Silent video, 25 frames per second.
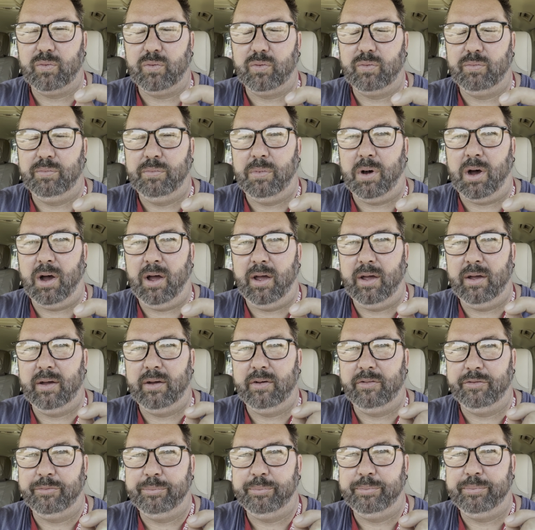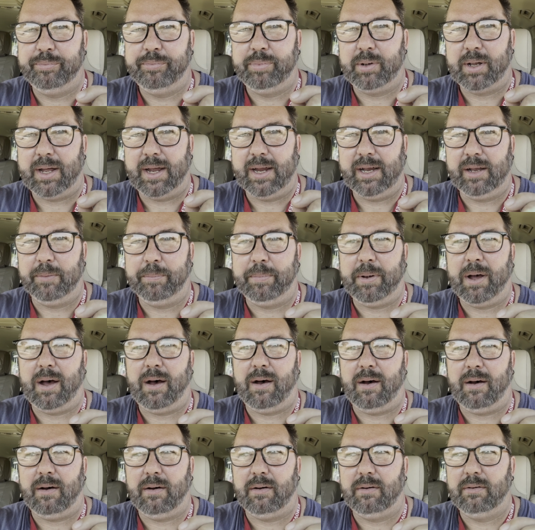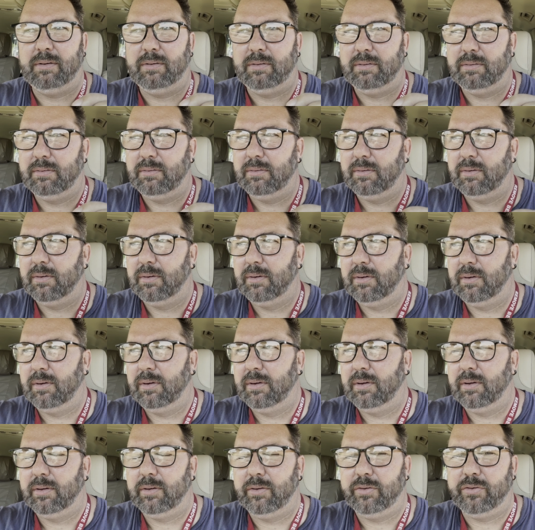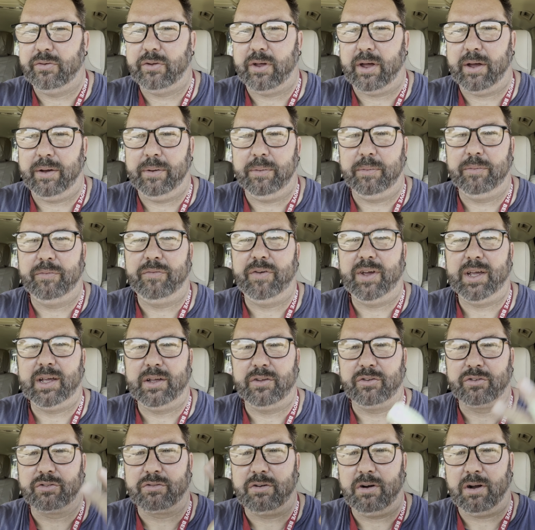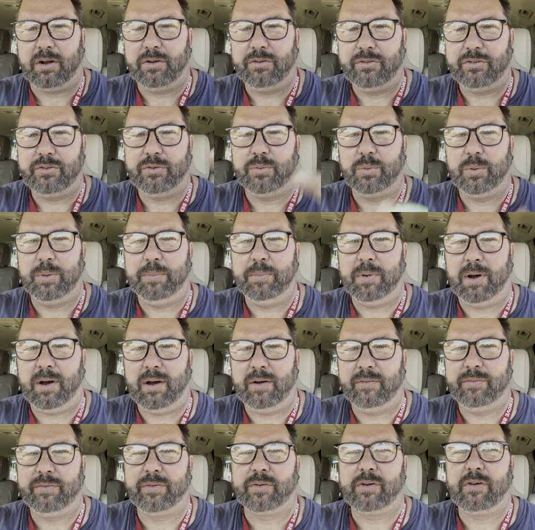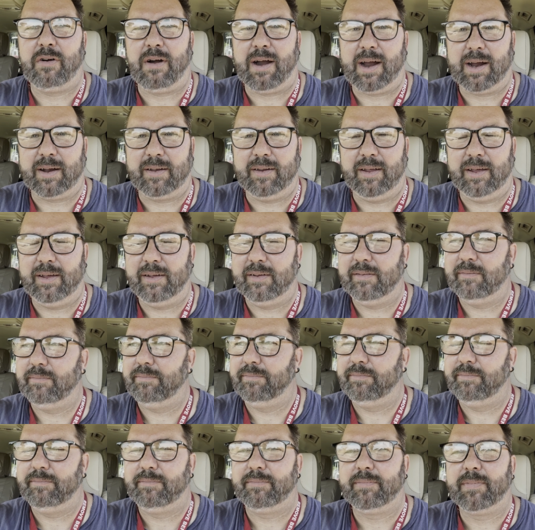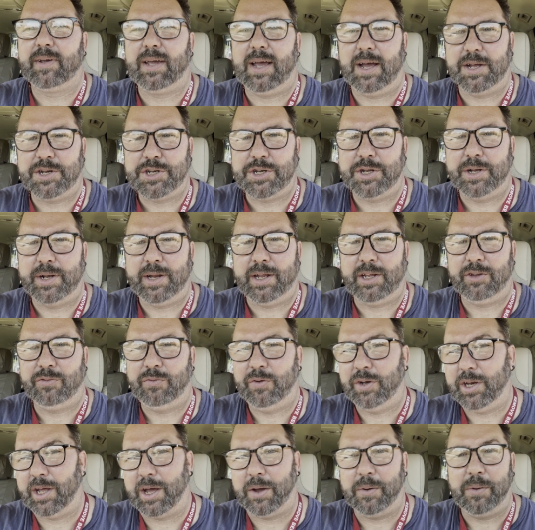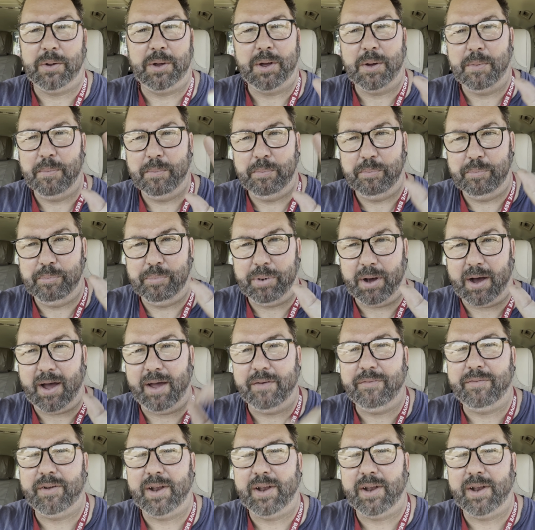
might have played a part. So fingers crossed, we might have cracked it. Catch you in the next video. Bye for